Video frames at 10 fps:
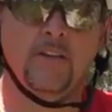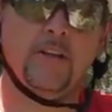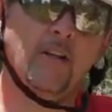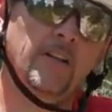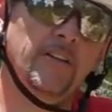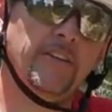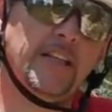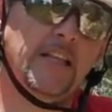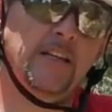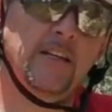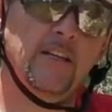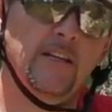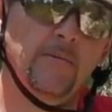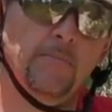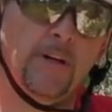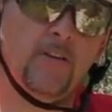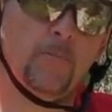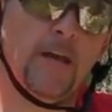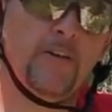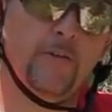The cut is athletic, but
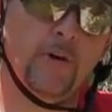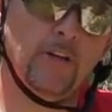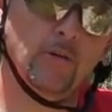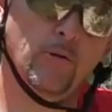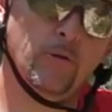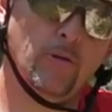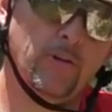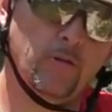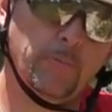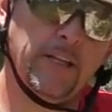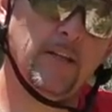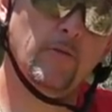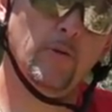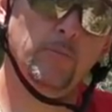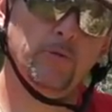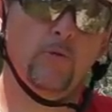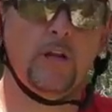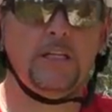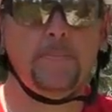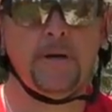it's made for enduro, so there's plenty of room to
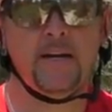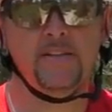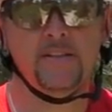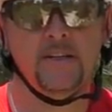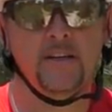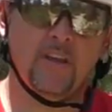run knee pads.